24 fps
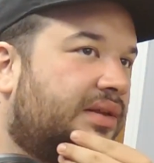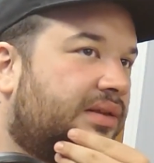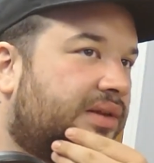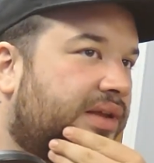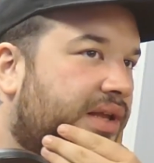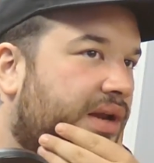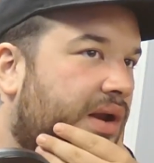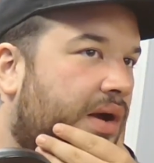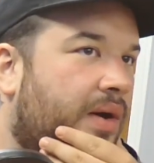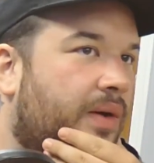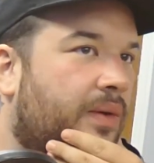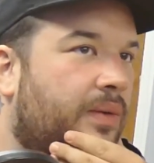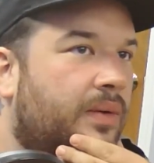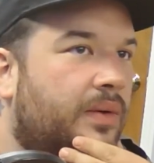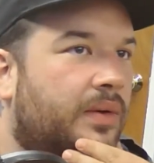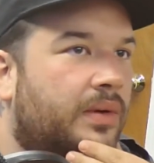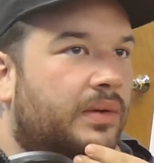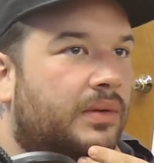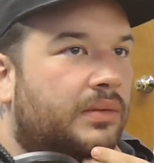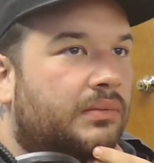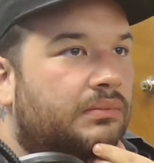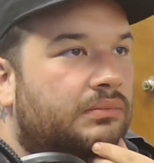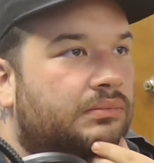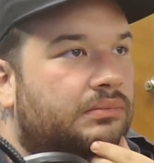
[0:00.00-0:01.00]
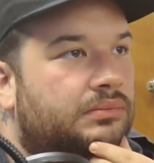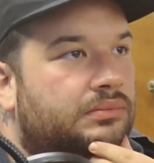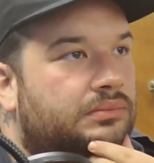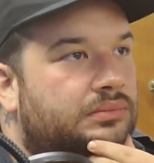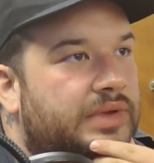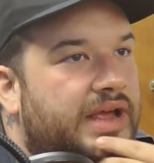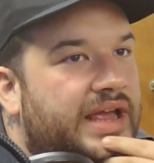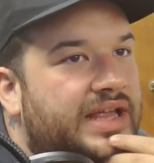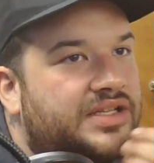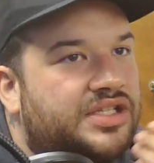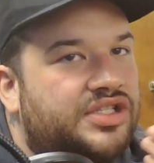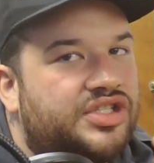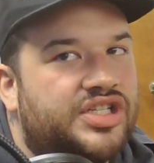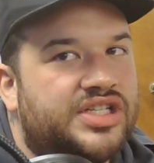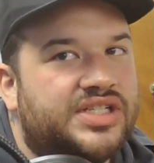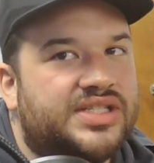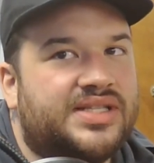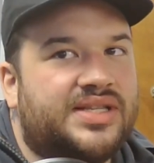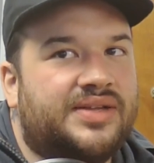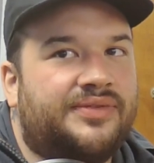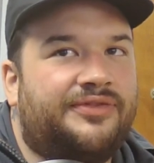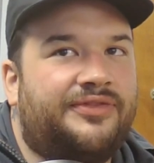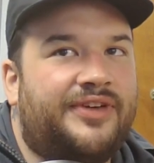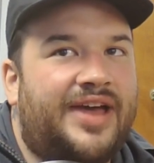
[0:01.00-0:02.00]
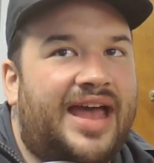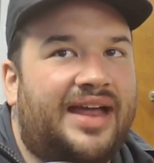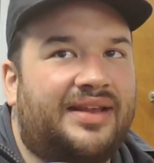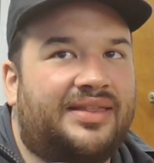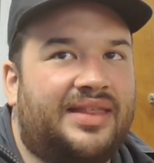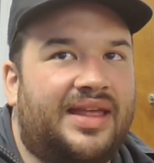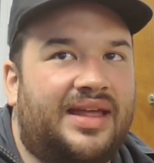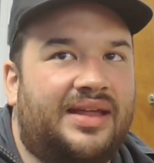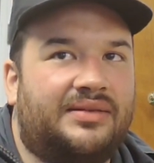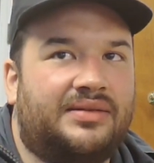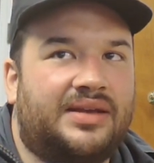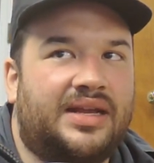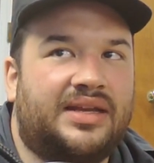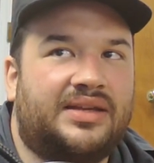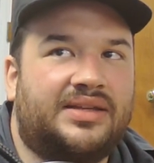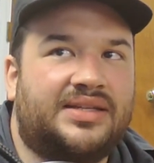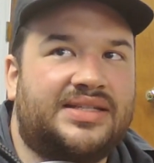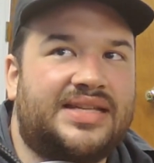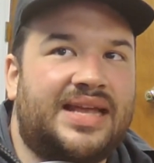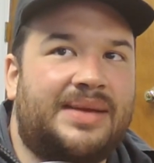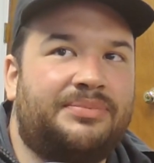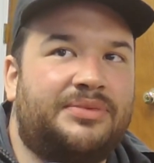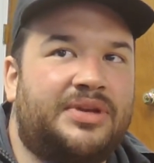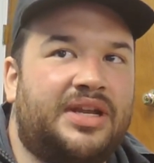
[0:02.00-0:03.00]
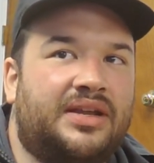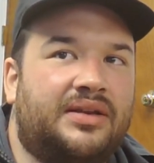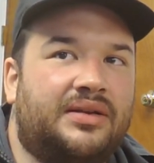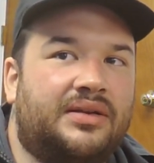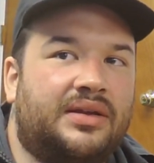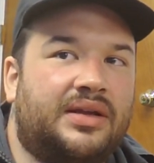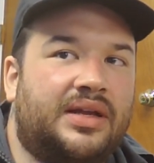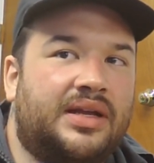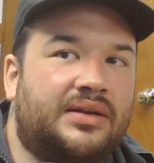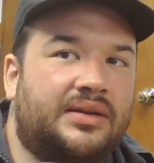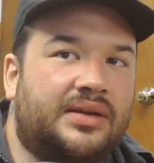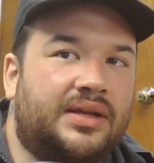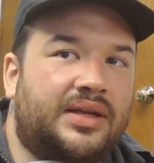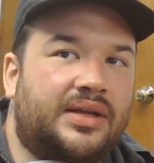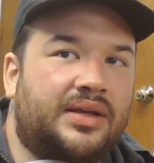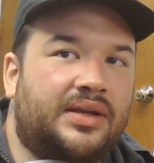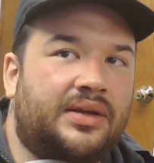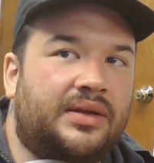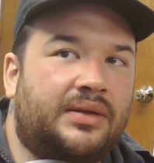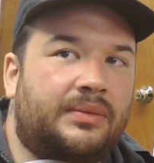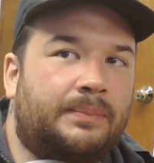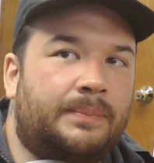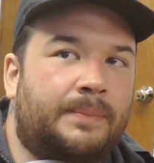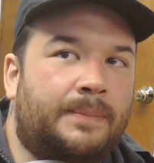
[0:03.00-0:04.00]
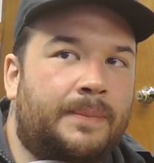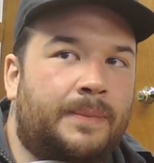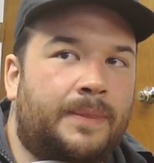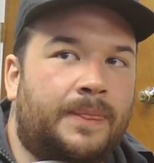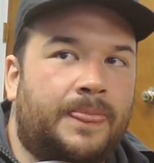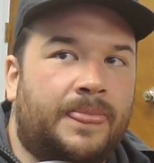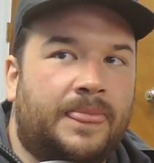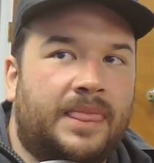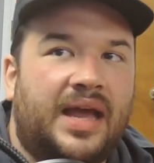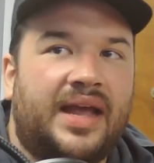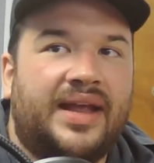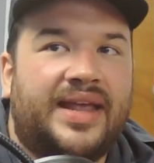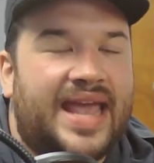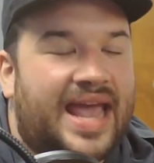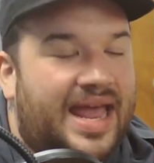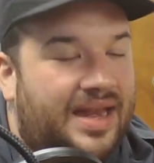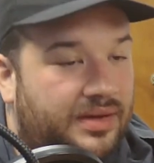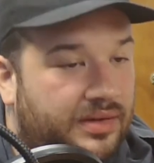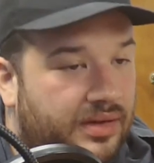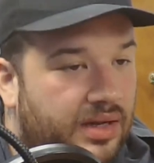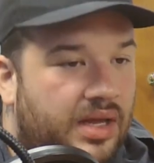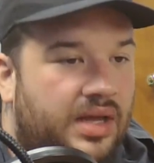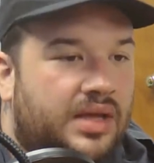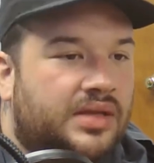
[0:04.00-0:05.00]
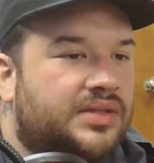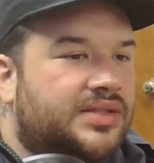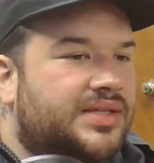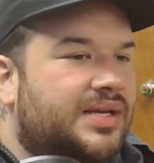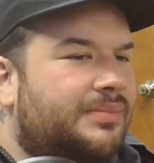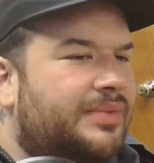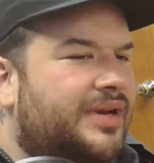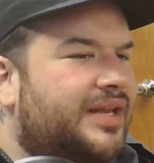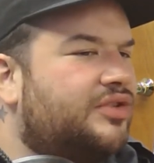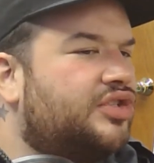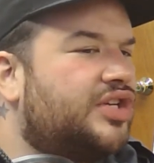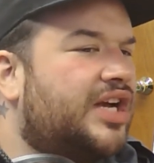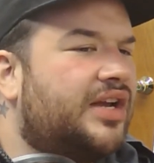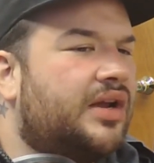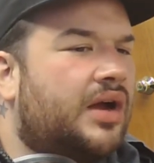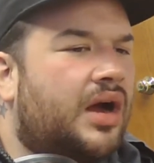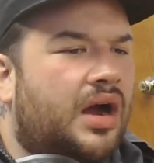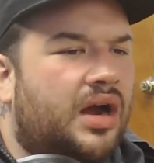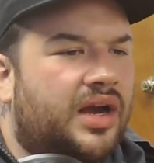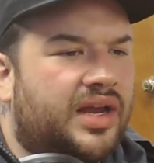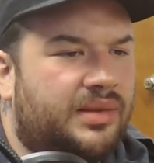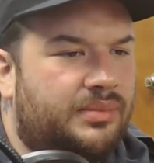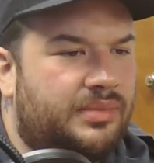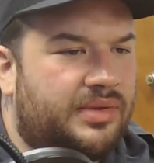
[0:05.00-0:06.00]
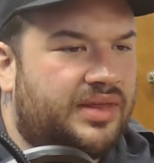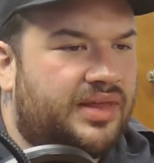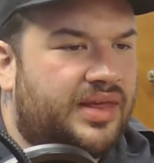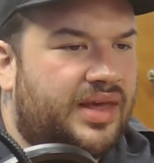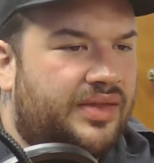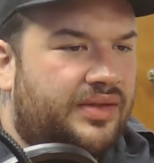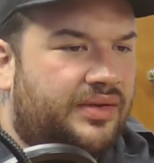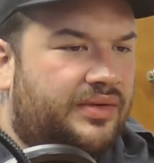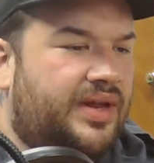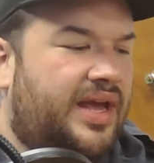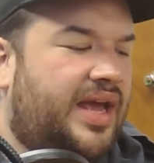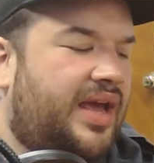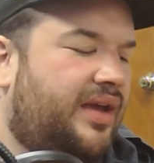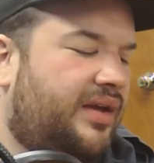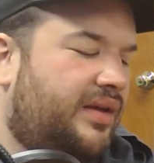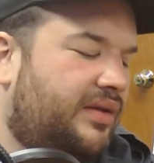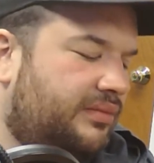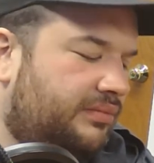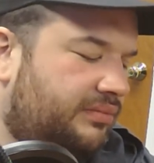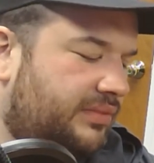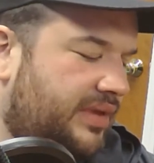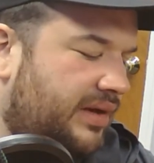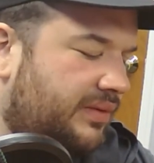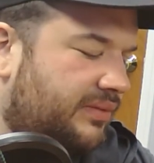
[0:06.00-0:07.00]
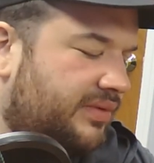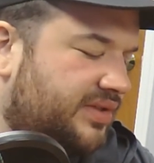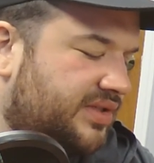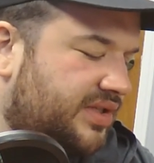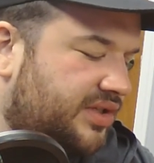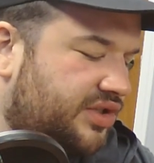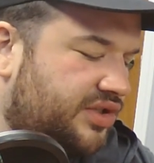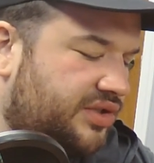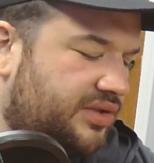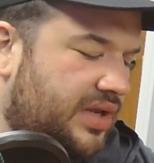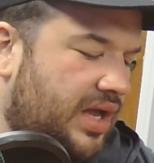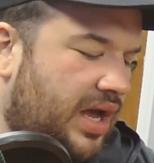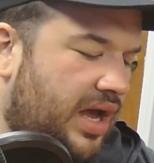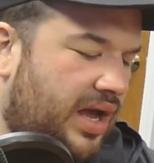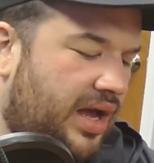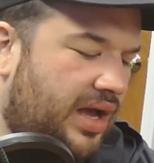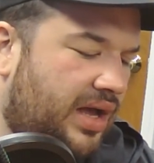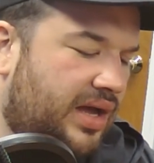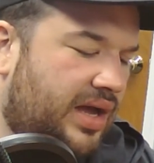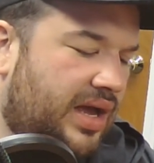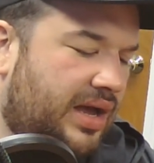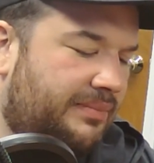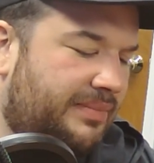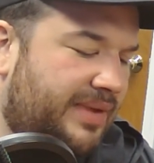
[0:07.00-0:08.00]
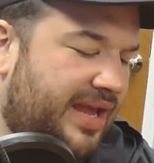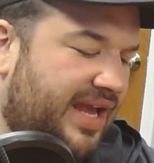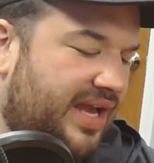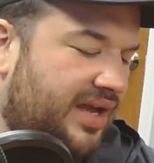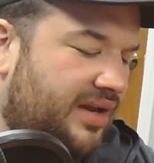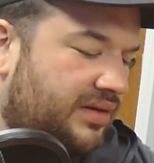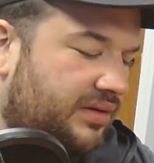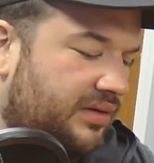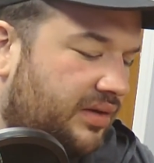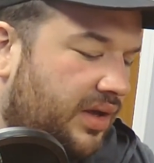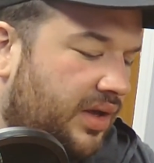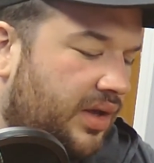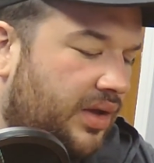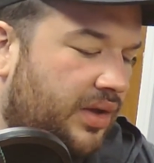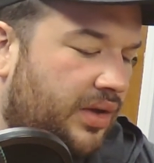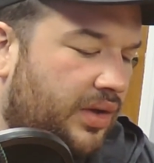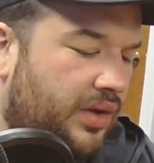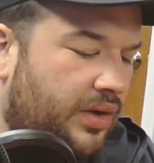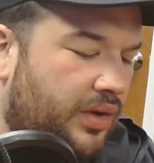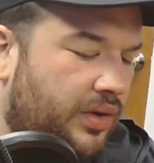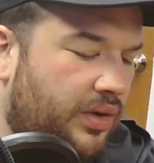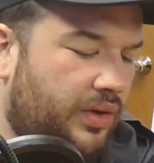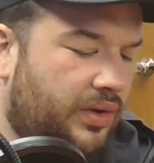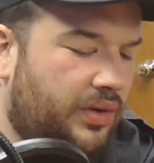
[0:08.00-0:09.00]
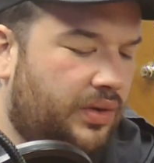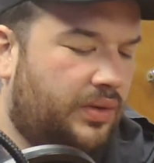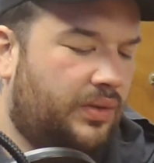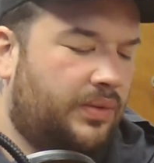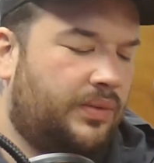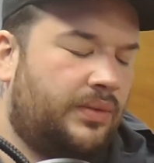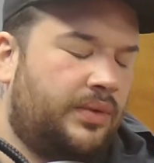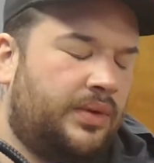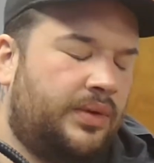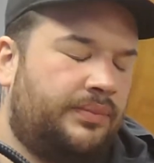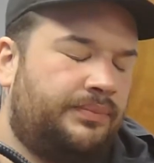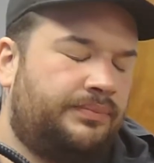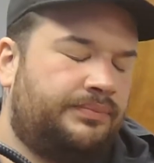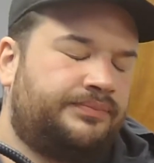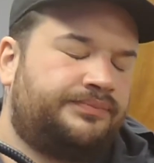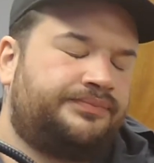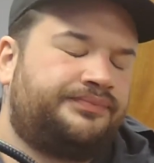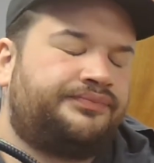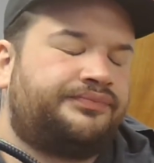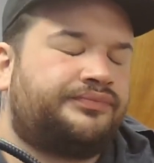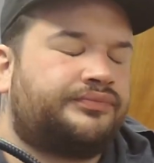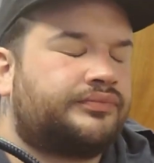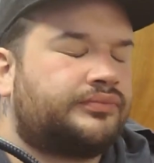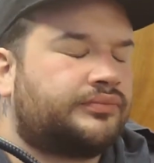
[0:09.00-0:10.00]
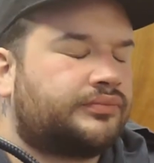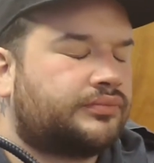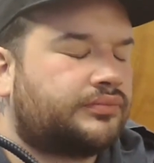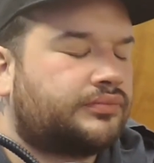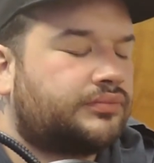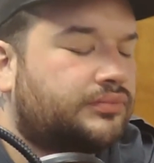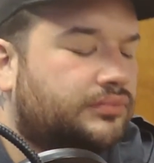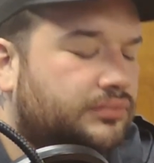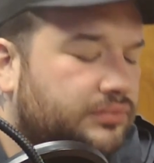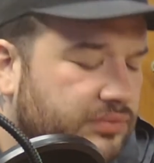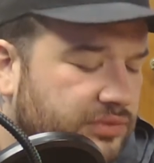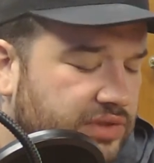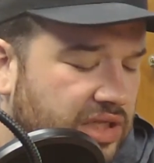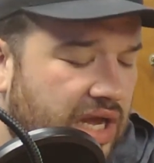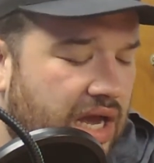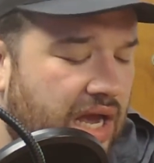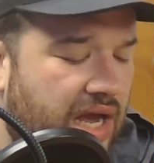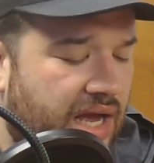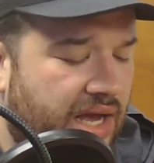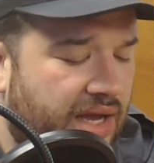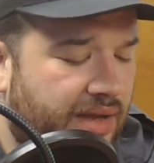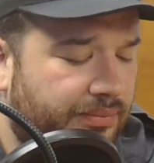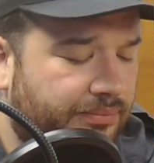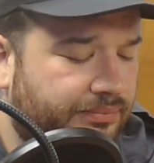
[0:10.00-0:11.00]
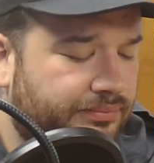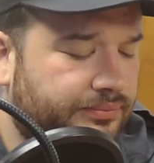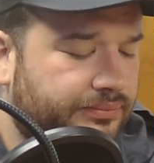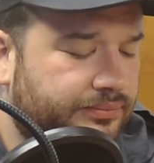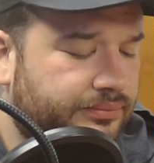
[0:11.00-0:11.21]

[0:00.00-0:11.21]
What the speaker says: you know, it's just the fact that accepting. Again, somebody tried to argue me the other day. There was a man who, a